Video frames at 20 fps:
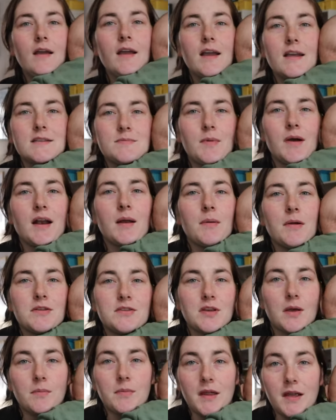He's mad
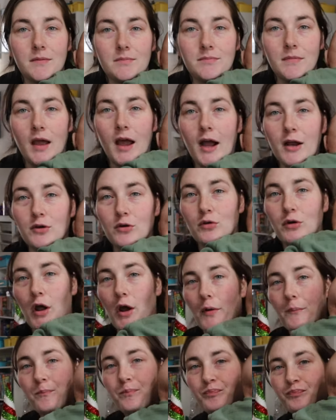about something, I don't
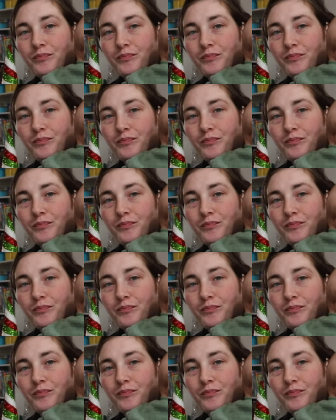know.